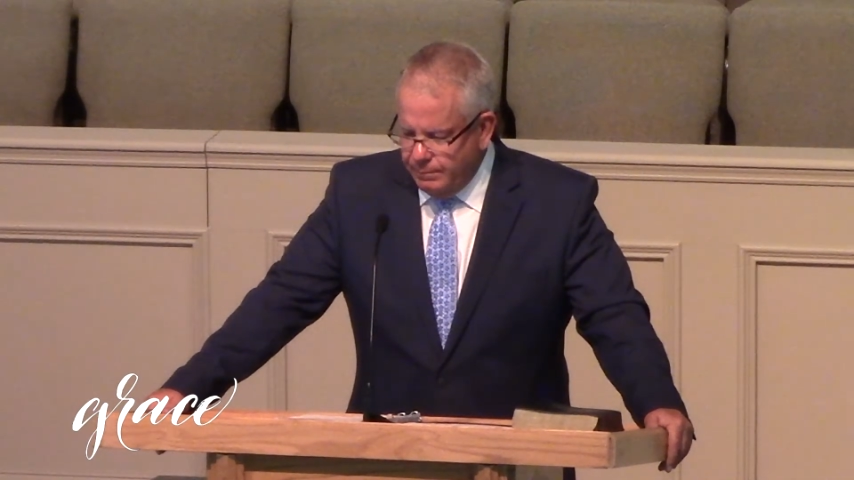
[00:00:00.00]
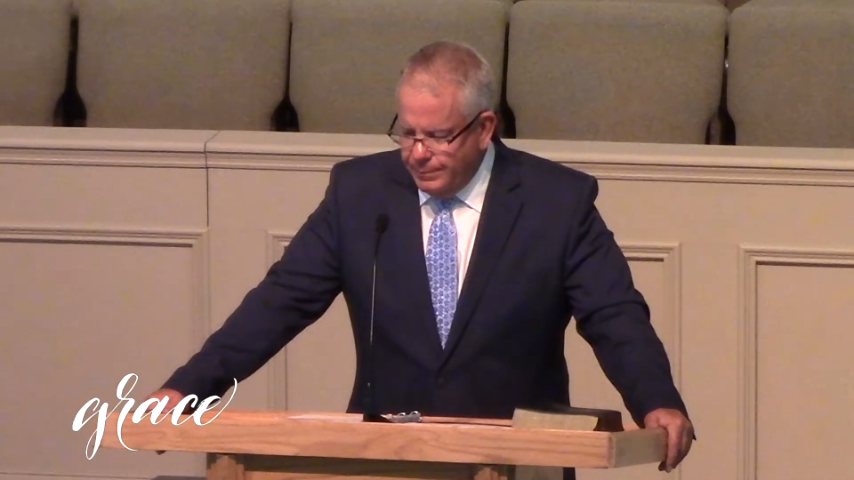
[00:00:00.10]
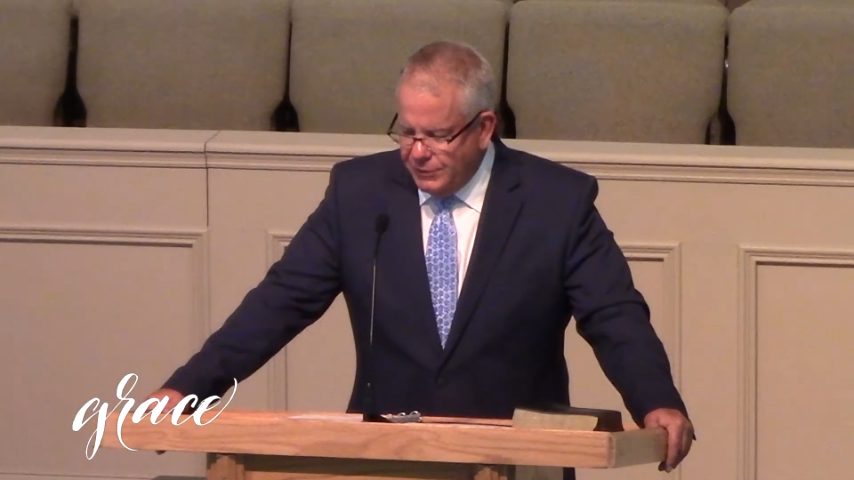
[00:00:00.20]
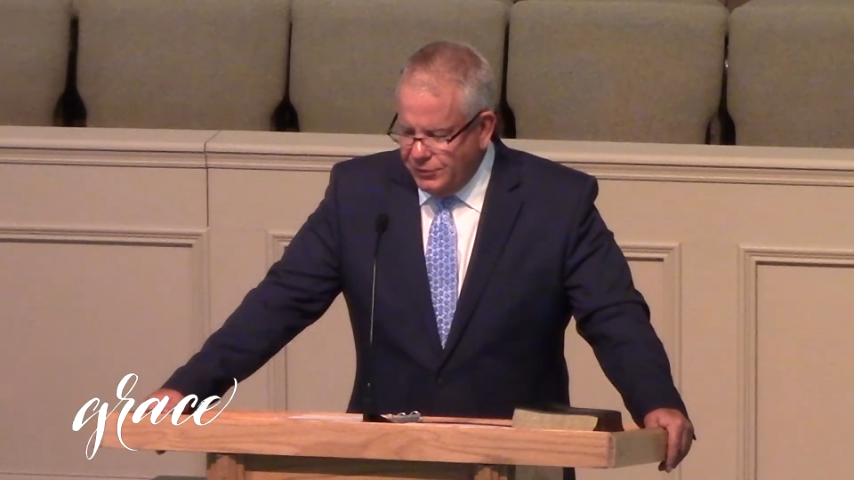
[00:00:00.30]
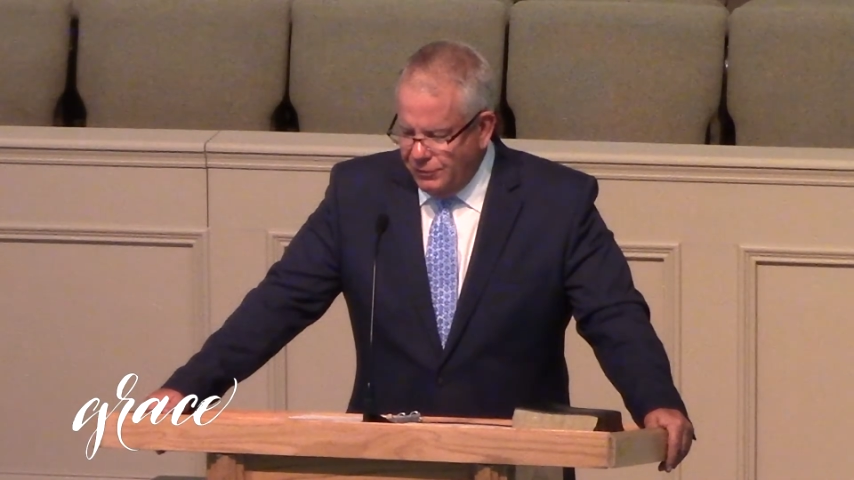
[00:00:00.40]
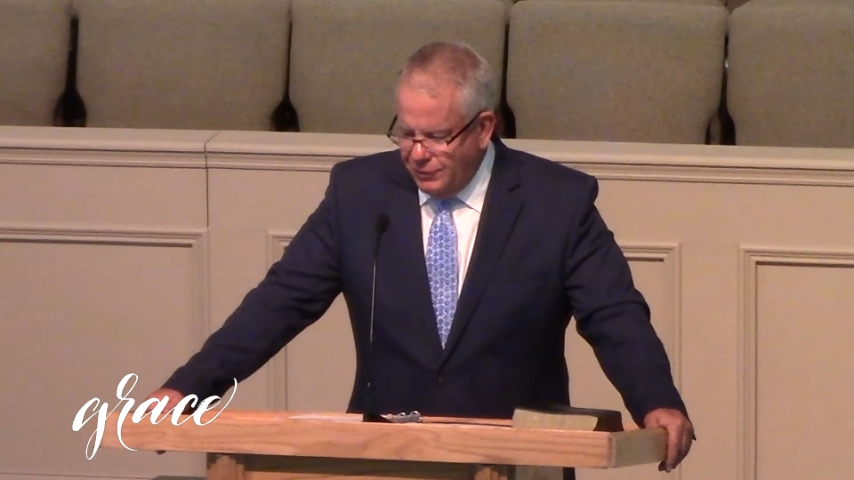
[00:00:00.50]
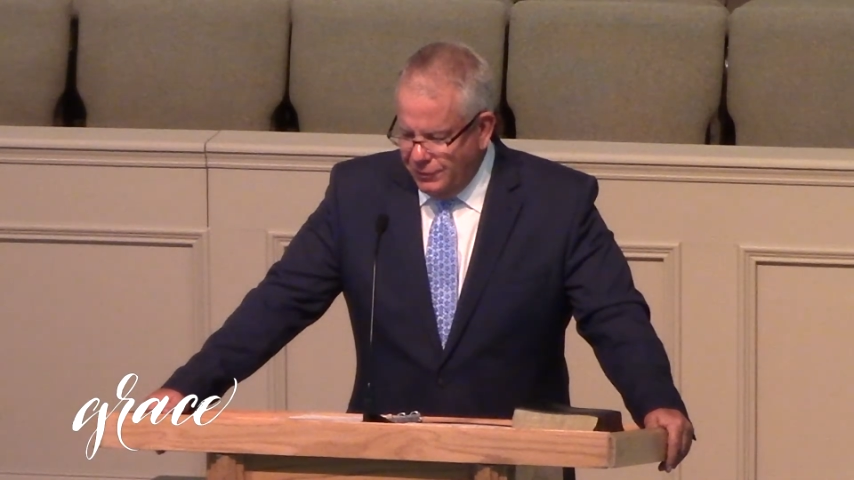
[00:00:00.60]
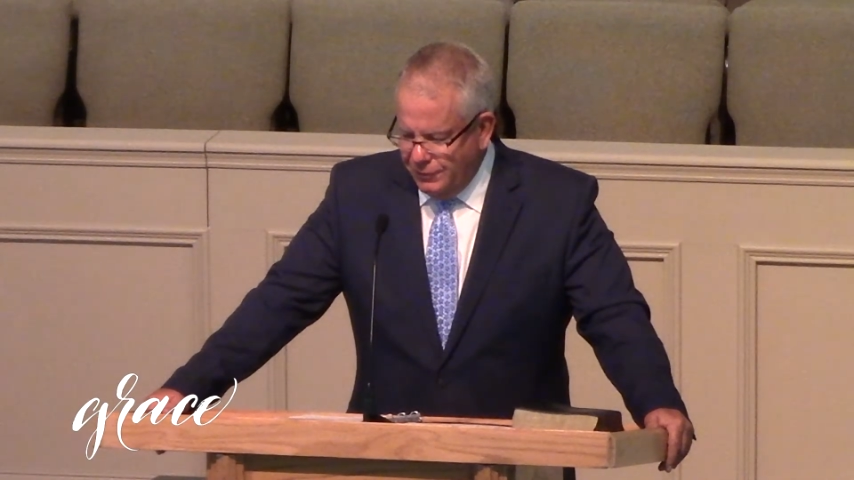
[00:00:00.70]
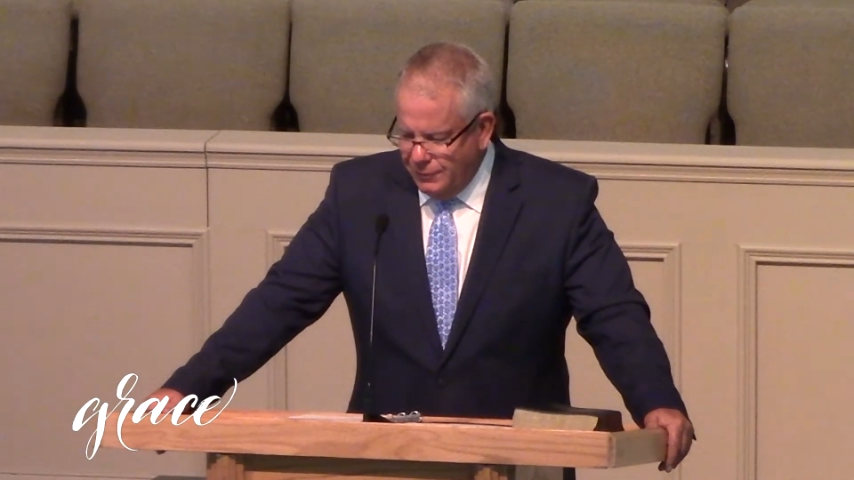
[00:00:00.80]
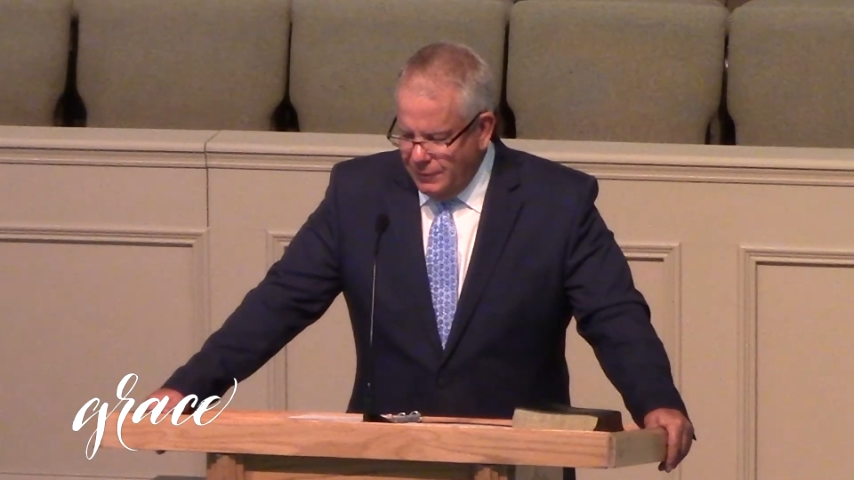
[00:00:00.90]
but you do,
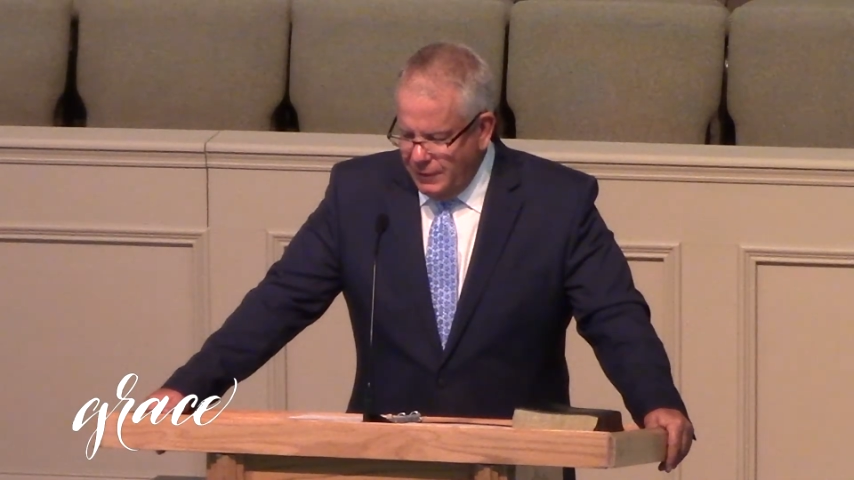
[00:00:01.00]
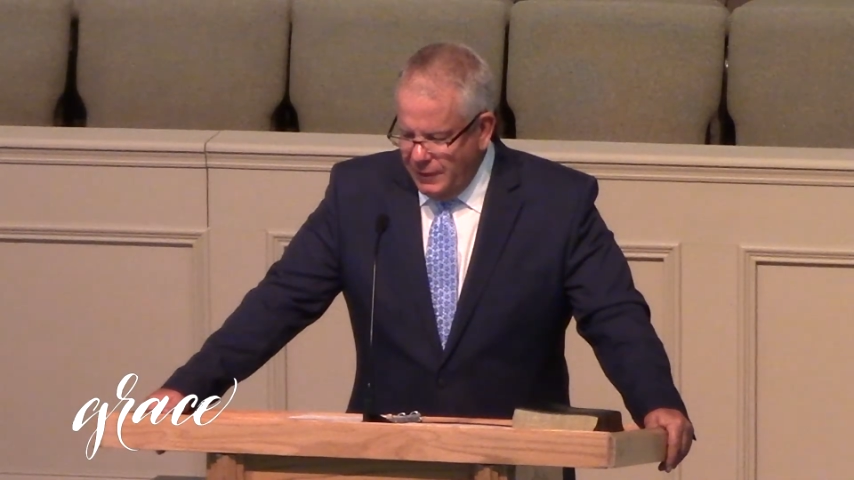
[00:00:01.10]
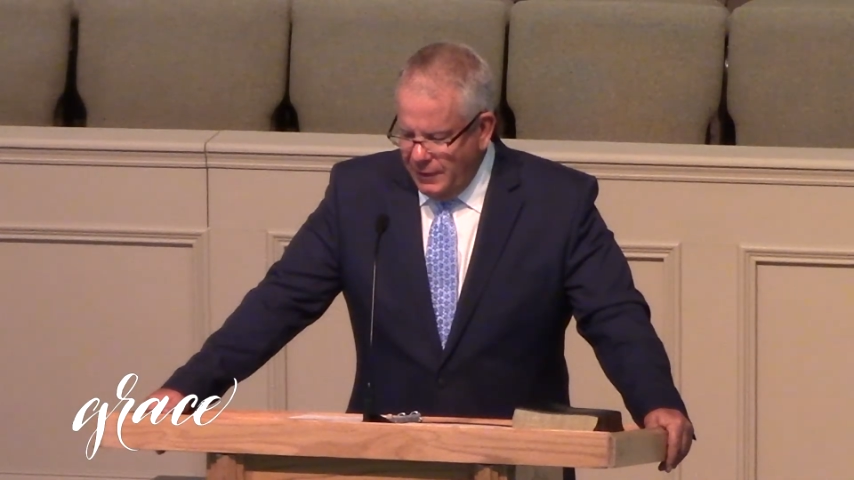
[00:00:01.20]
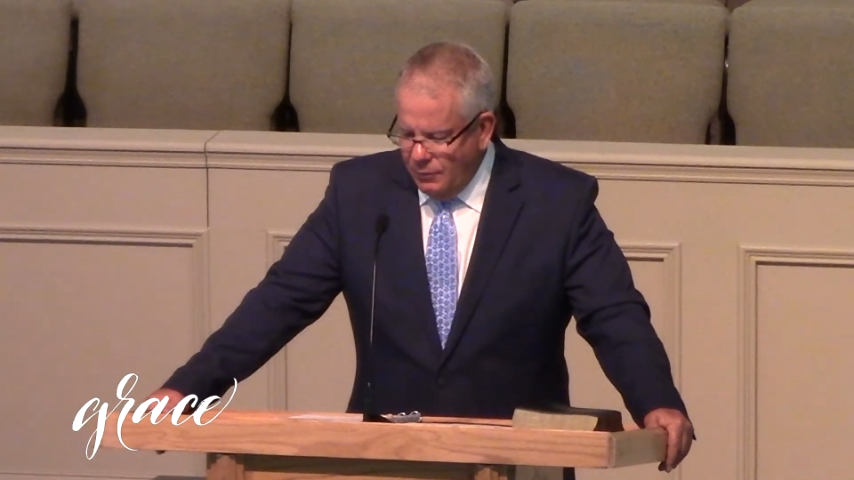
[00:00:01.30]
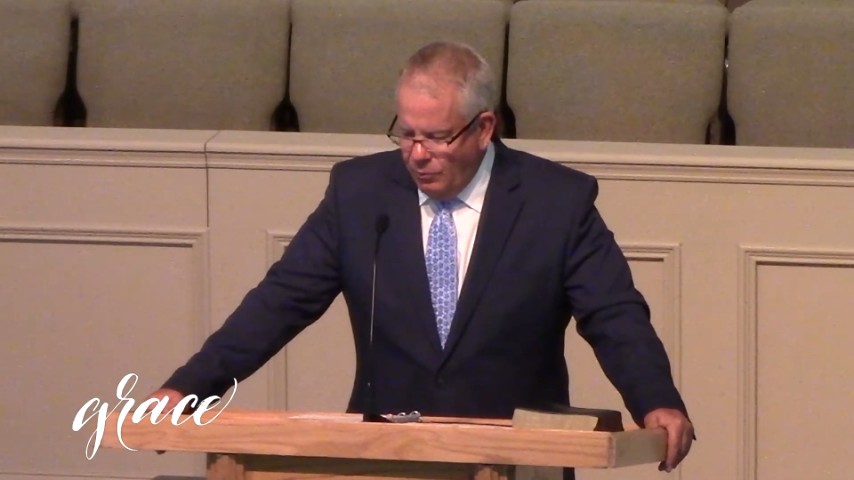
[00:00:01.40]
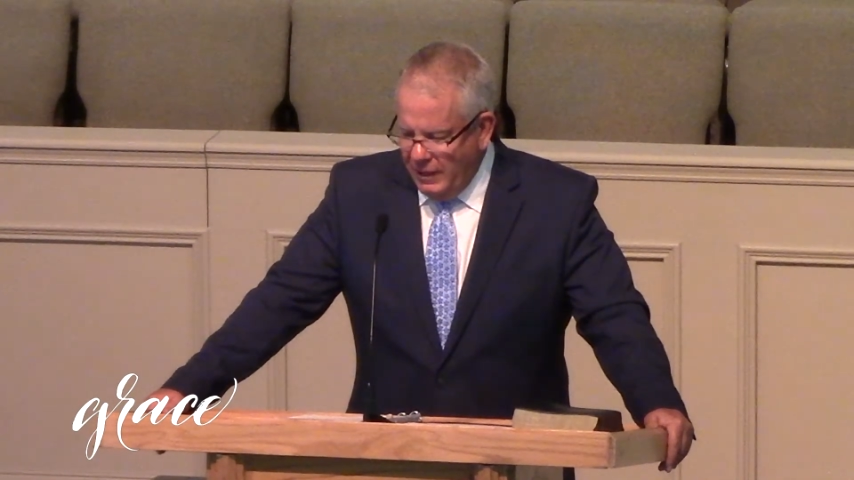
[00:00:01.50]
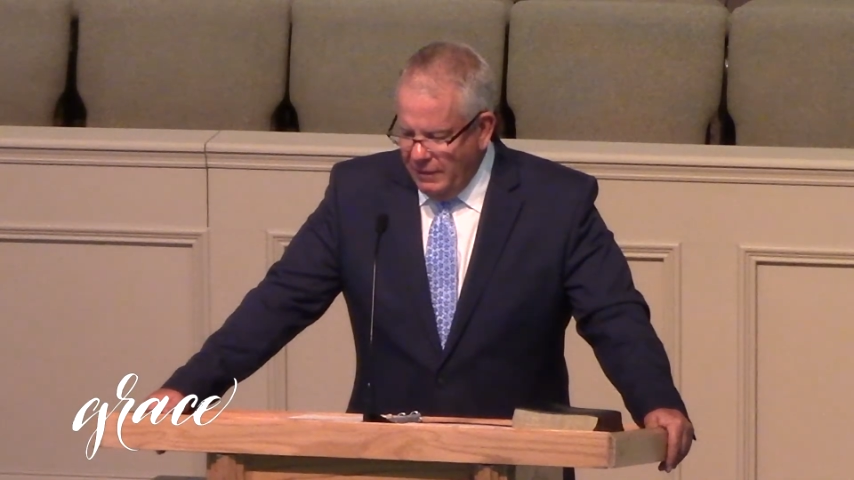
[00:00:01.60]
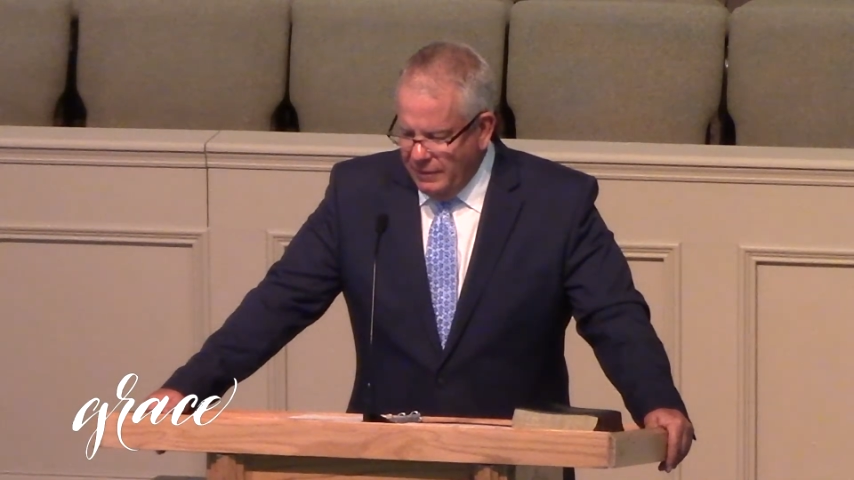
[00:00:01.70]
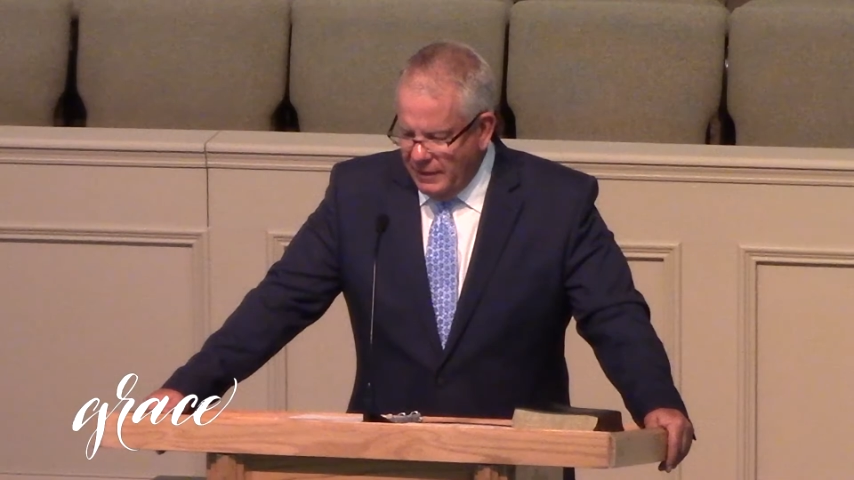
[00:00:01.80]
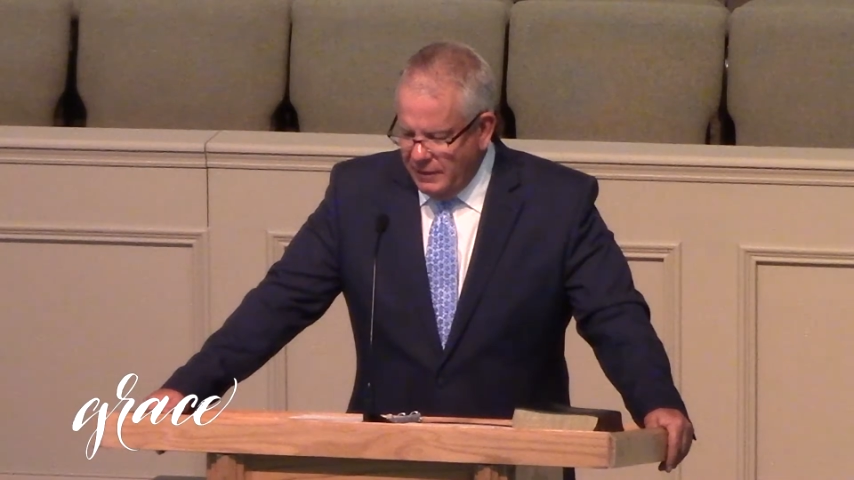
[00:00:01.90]
in a way
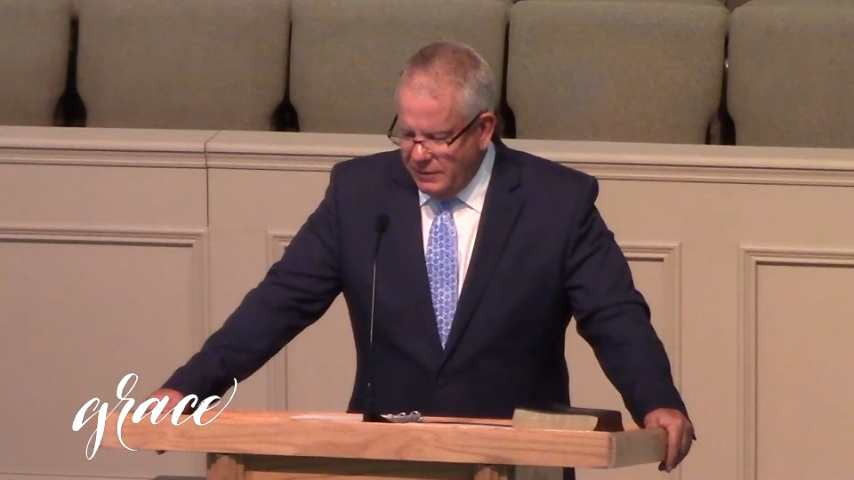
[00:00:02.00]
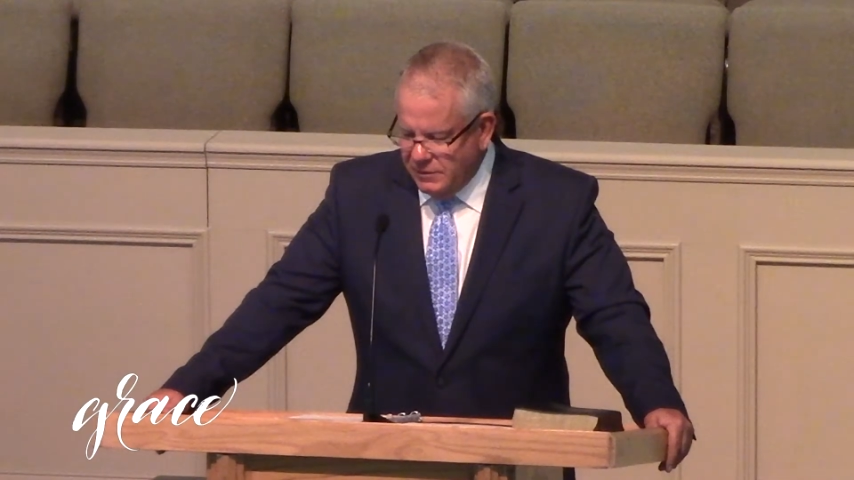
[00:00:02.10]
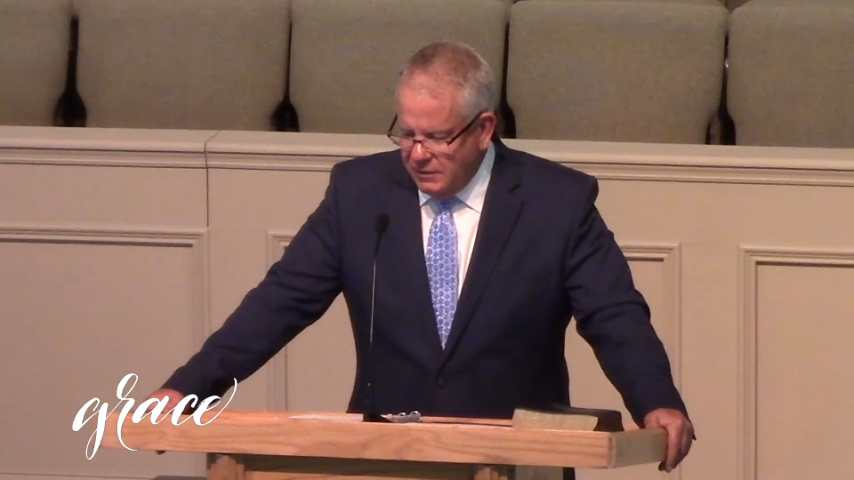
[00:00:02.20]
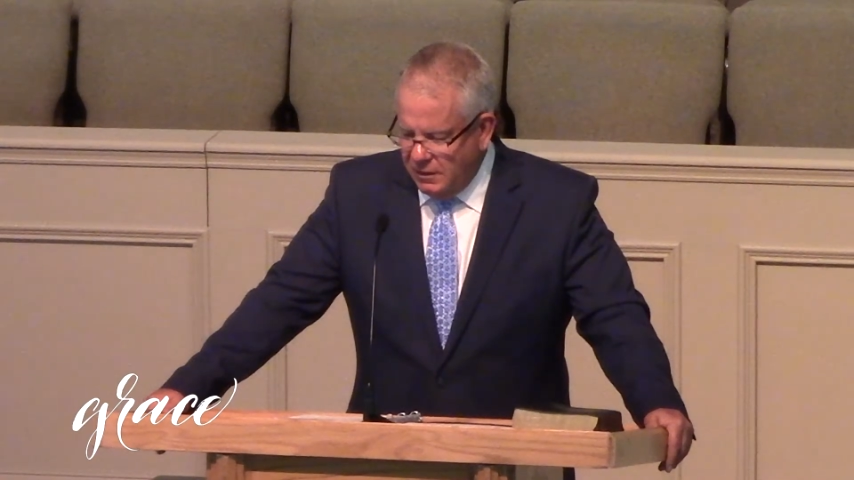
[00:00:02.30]
that is